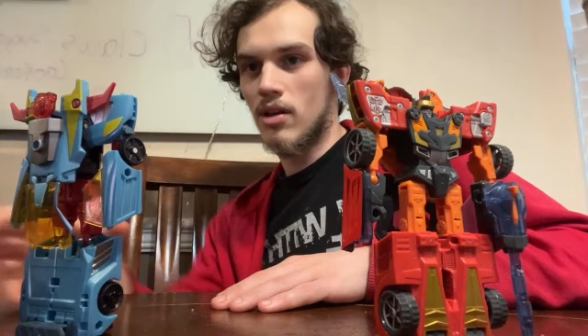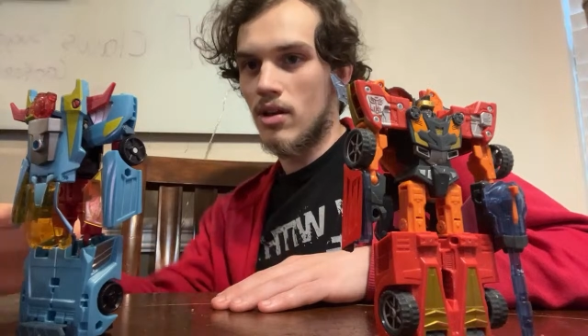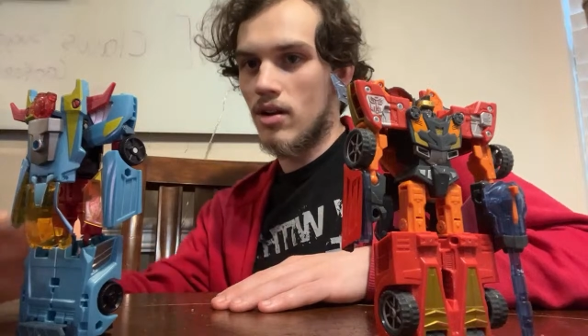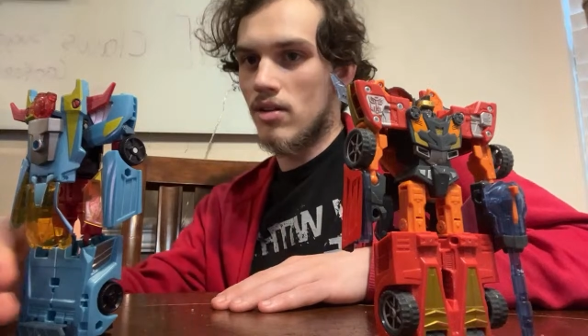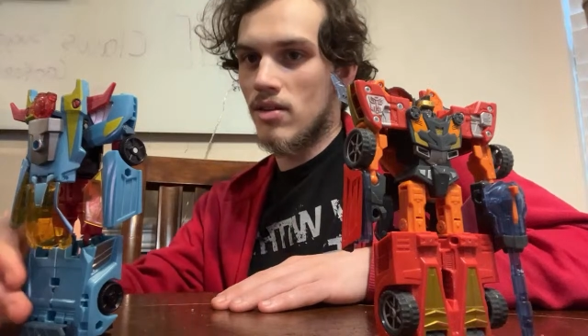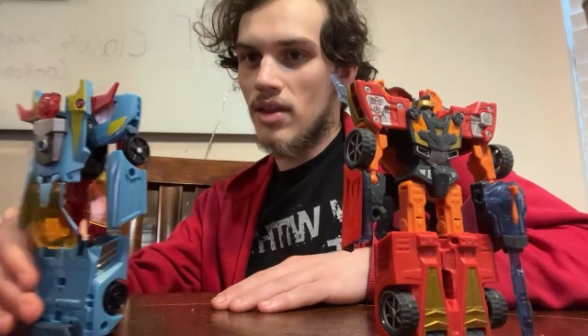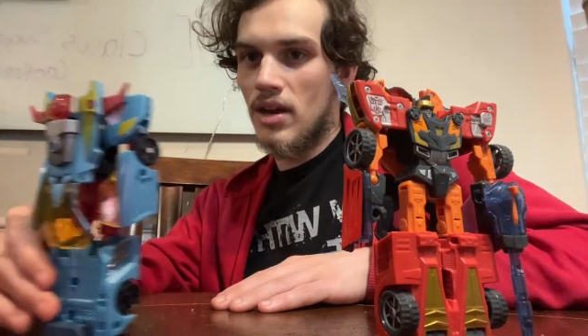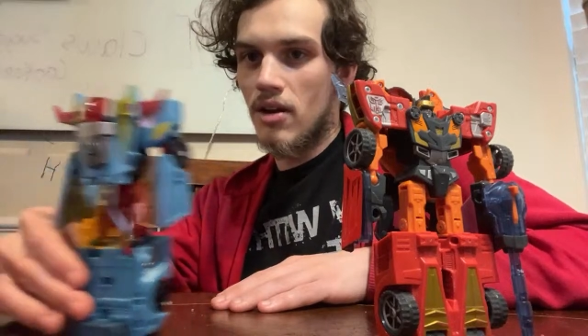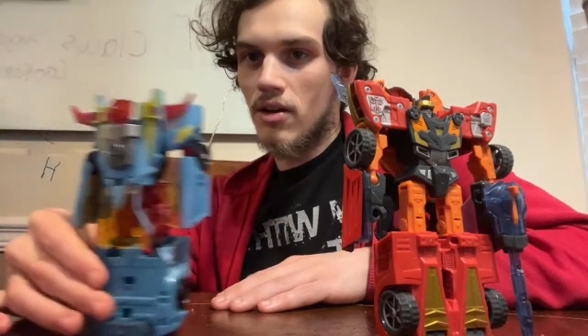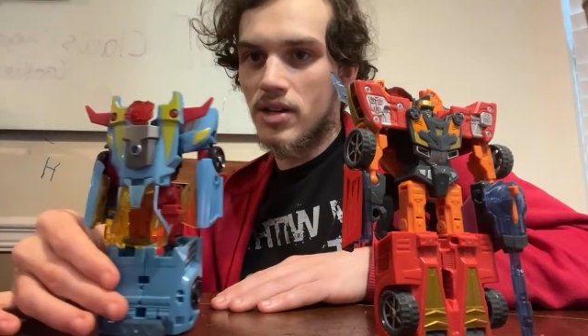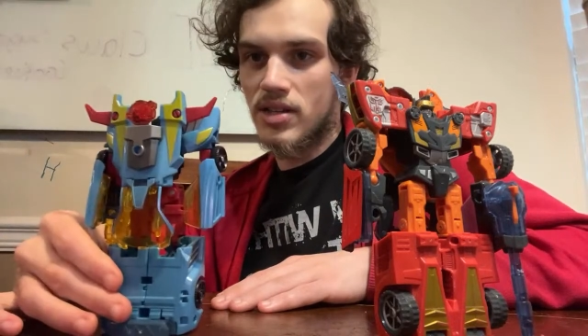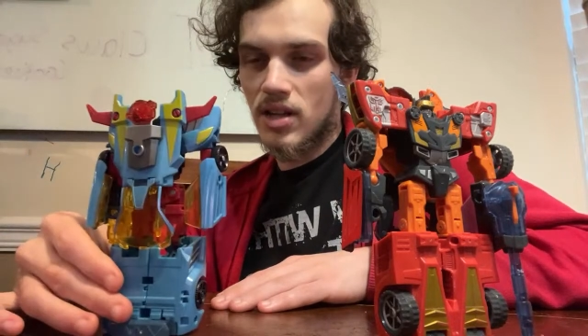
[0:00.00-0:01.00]
Another thing I
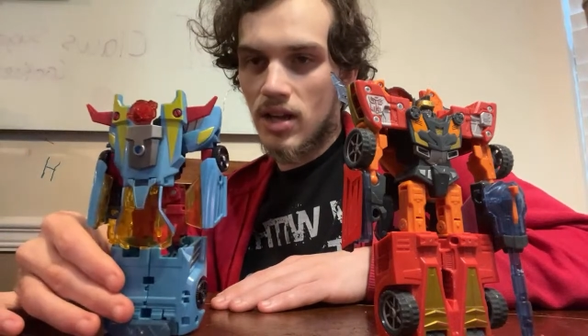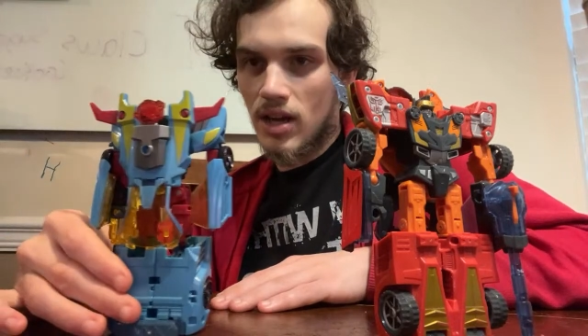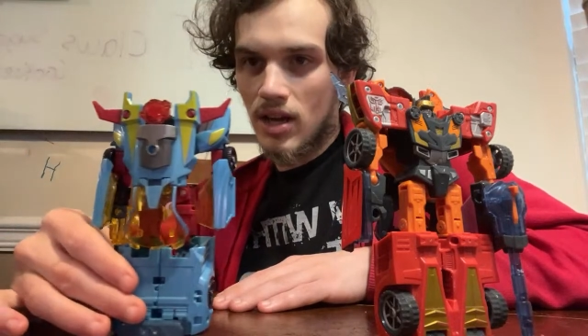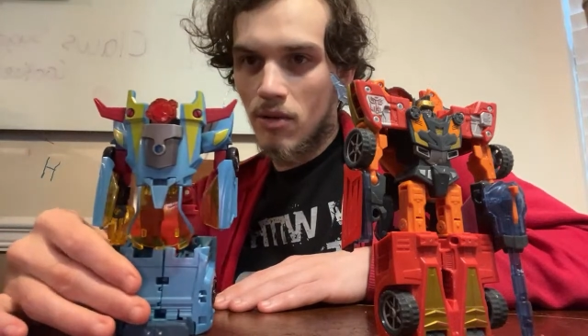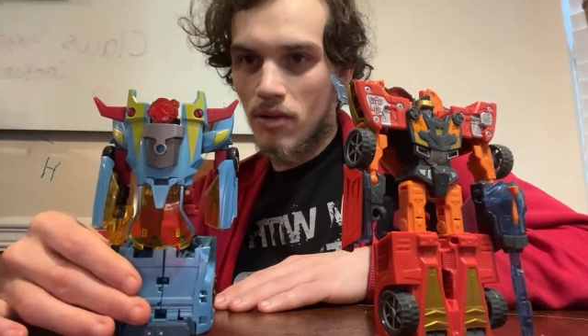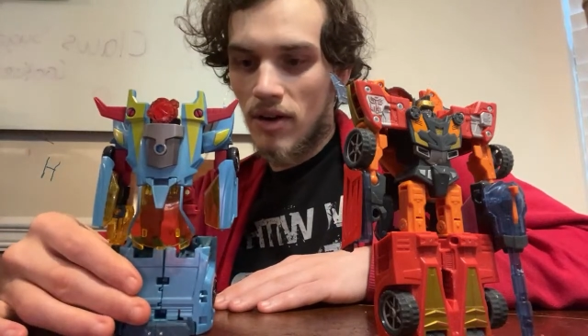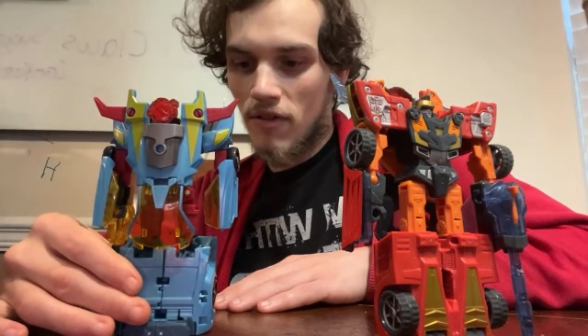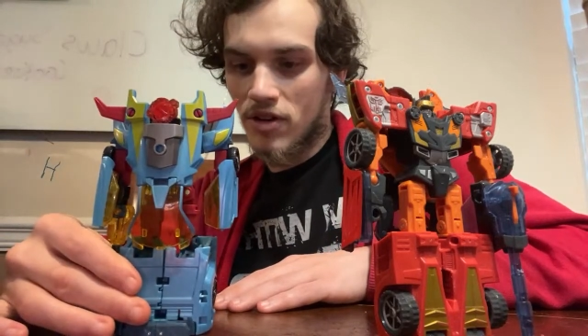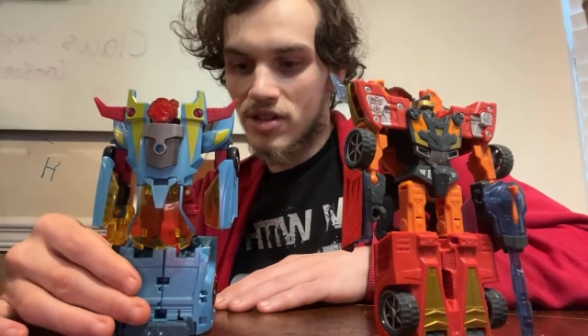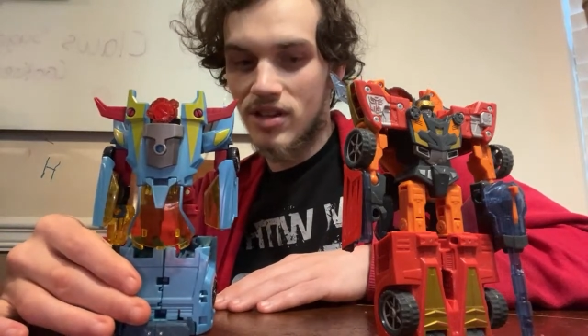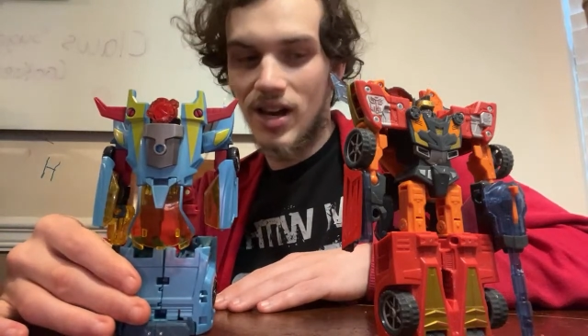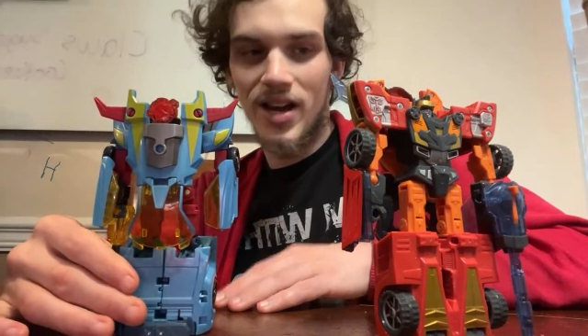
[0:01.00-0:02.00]
noticed when I
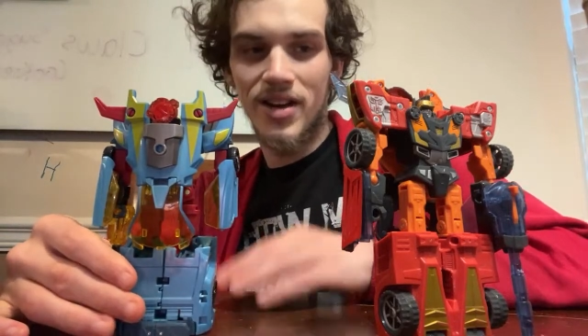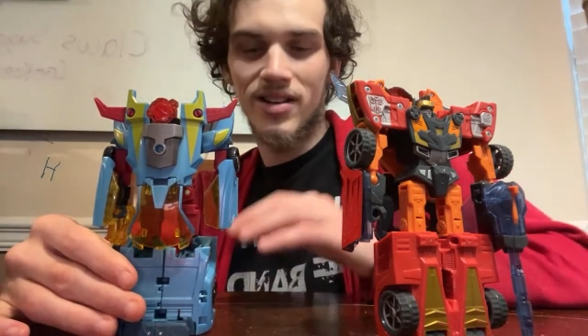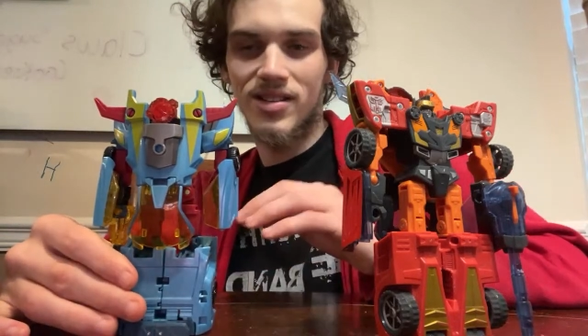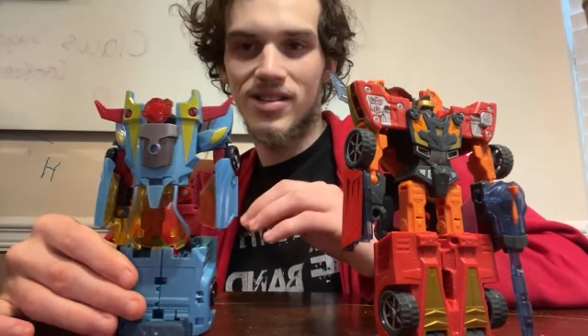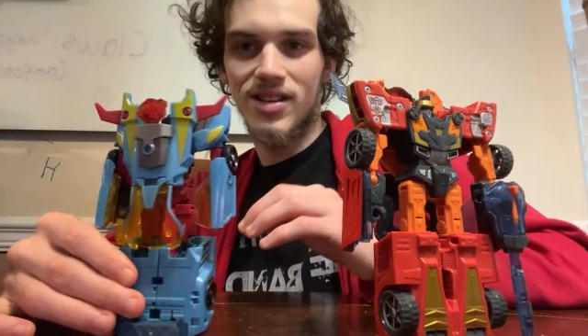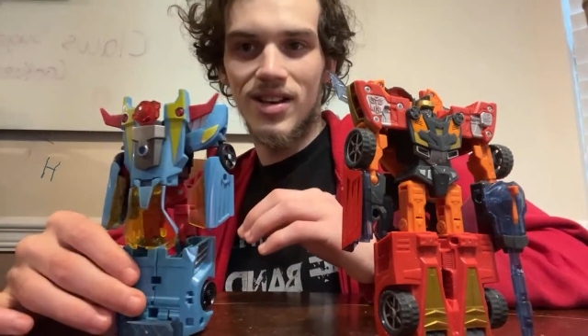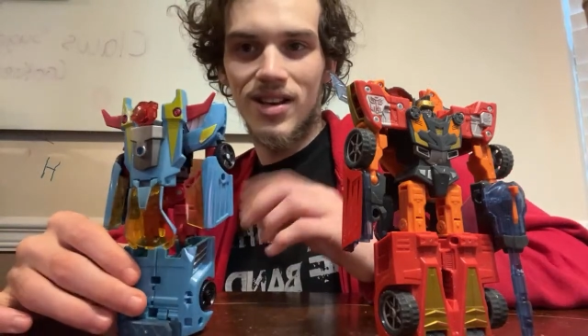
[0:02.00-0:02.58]
first got